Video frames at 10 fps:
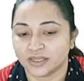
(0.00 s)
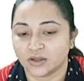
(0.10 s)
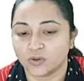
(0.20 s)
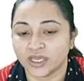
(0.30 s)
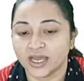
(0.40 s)

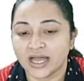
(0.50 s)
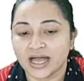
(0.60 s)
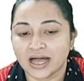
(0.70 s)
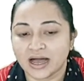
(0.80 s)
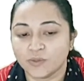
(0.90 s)
Okay,
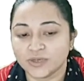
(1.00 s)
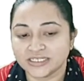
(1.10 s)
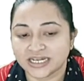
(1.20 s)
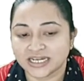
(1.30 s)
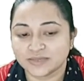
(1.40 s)
how many
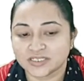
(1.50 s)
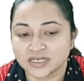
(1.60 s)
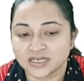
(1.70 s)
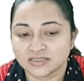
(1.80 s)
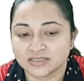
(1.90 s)
times
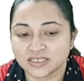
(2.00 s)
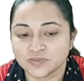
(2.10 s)
this